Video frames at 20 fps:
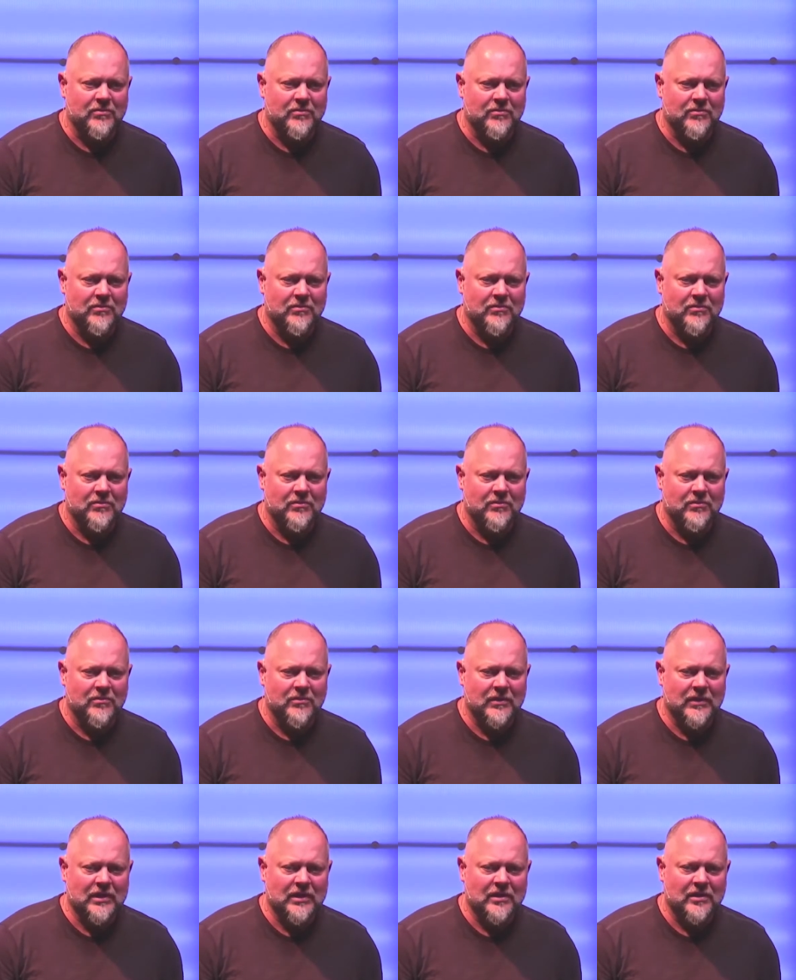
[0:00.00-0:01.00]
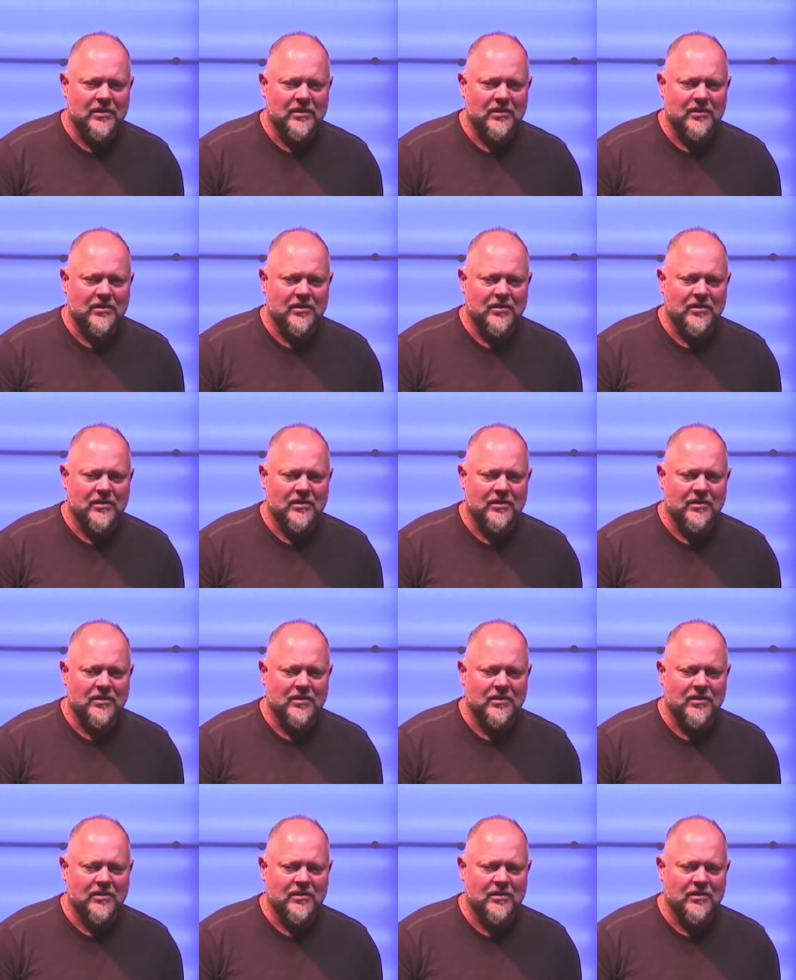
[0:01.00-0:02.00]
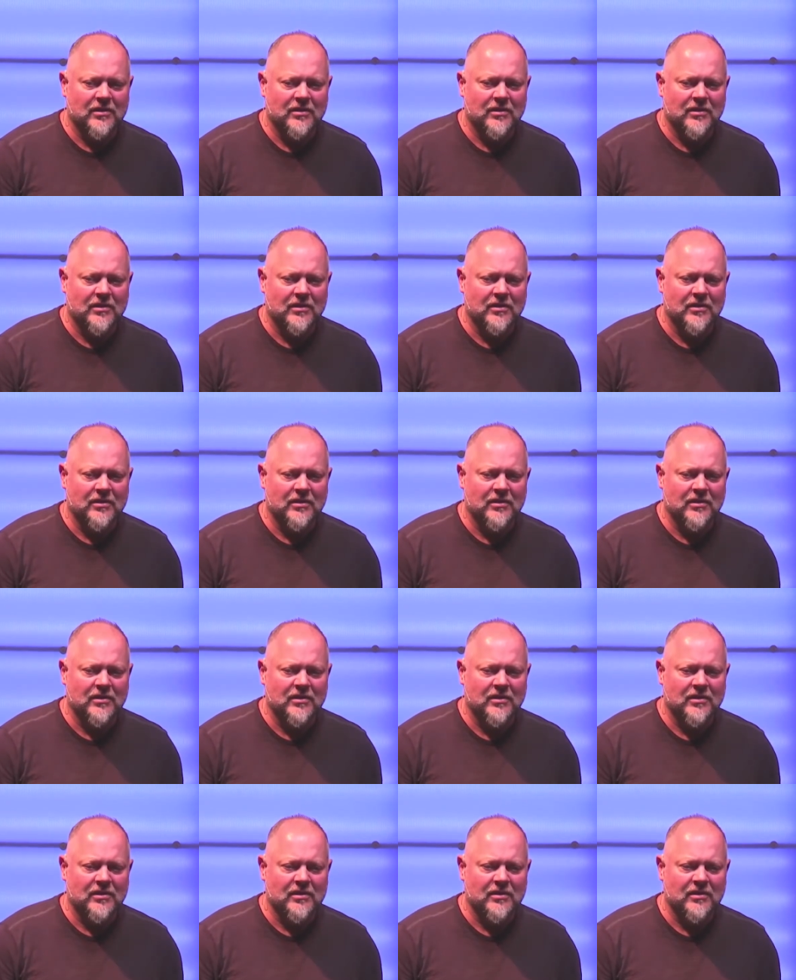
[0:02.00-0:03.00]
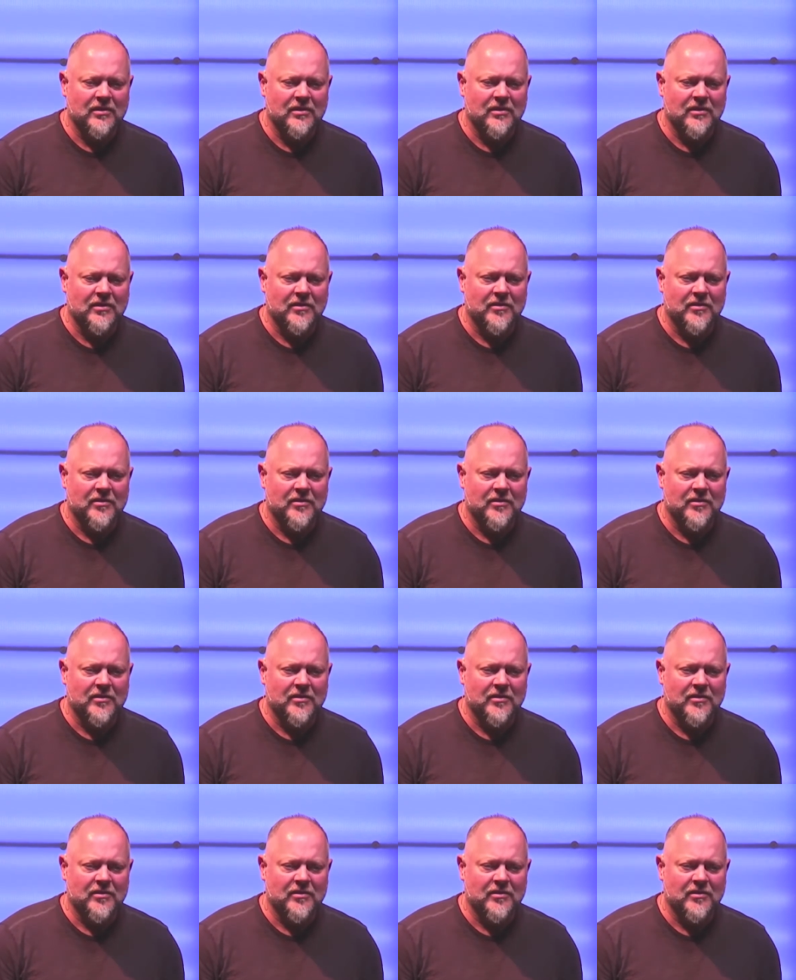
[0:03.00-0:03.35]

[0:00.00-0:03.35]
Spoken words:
[no speech]